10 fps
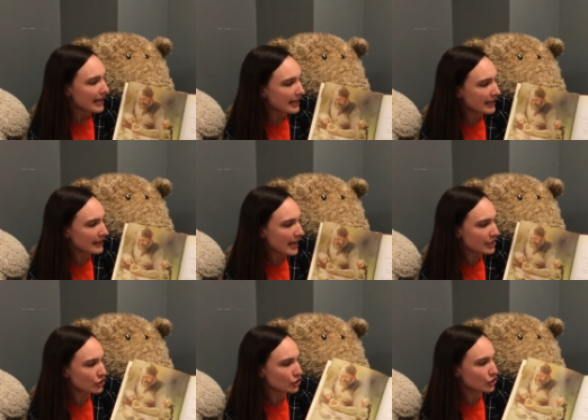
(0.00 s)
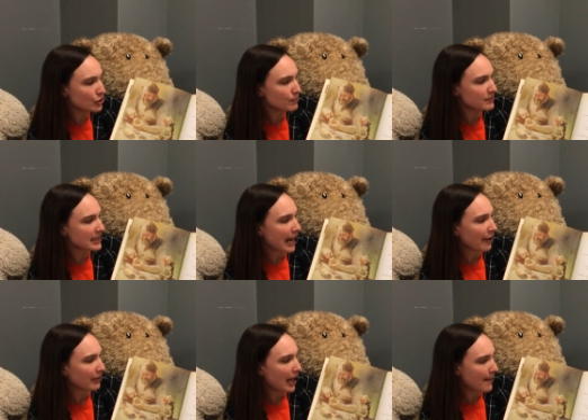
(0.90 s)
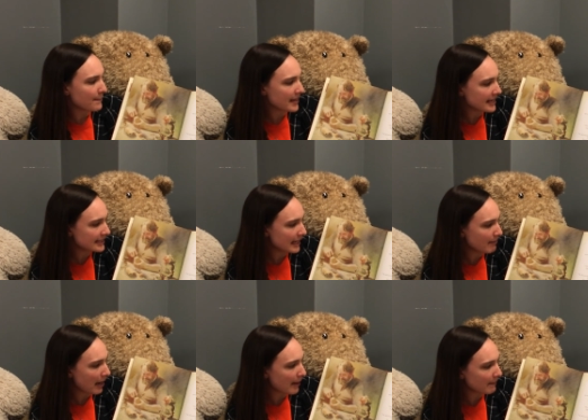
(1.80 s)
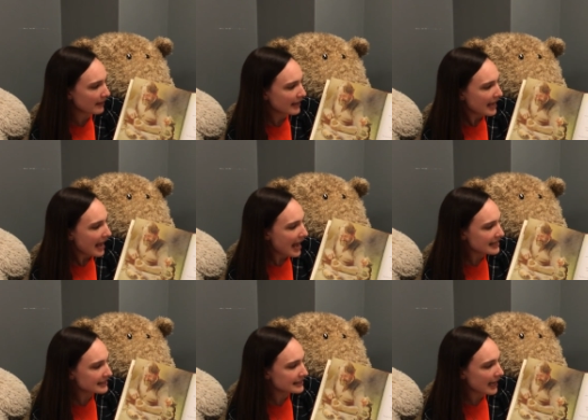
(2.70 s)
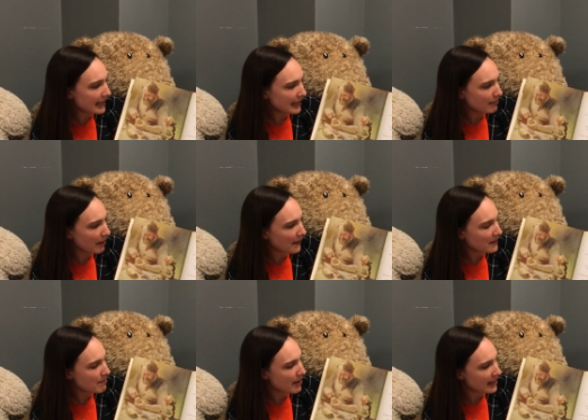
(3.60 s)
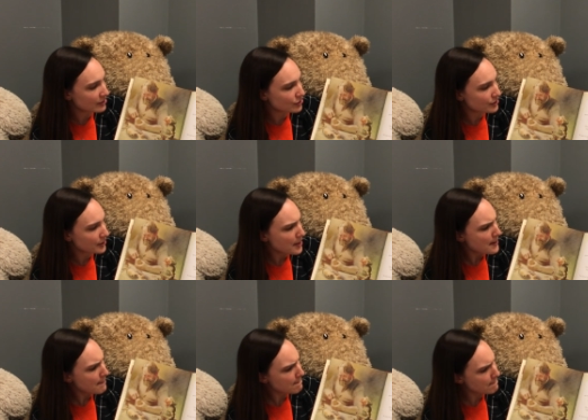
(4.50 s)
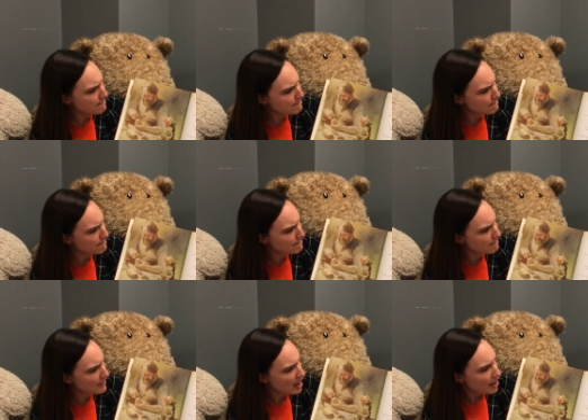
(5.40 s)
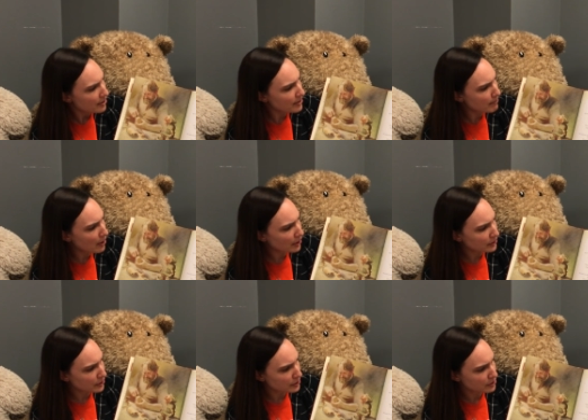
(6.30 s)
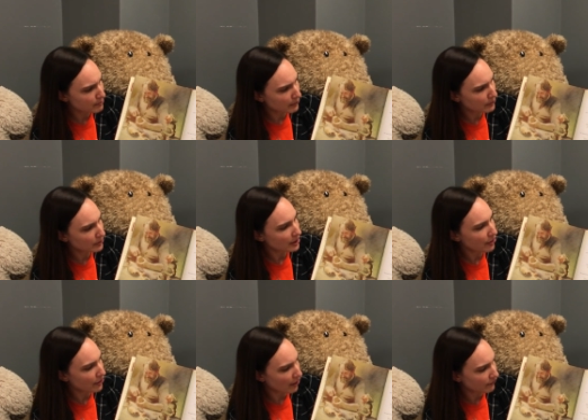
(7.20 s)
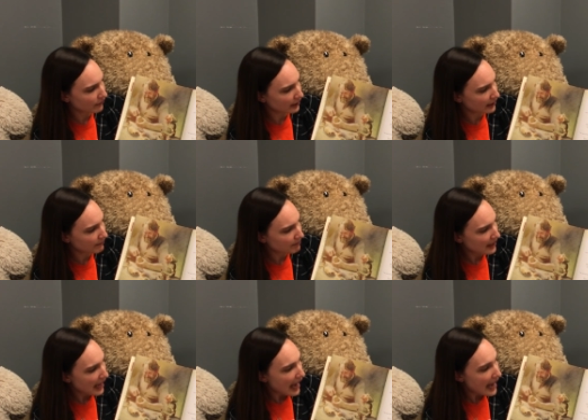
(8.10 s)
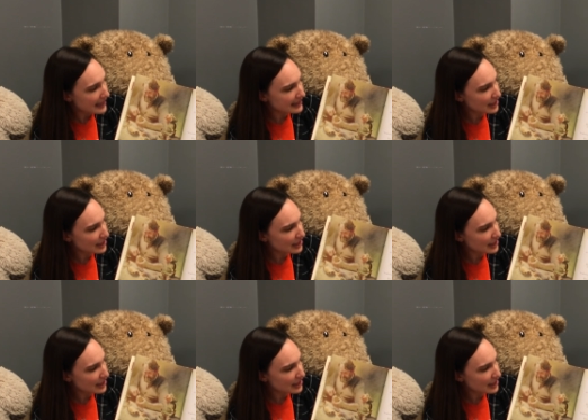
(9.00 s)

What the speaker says: Eli stooped down and picked him up and set him on the bench. The marker spoke thoughtfully. As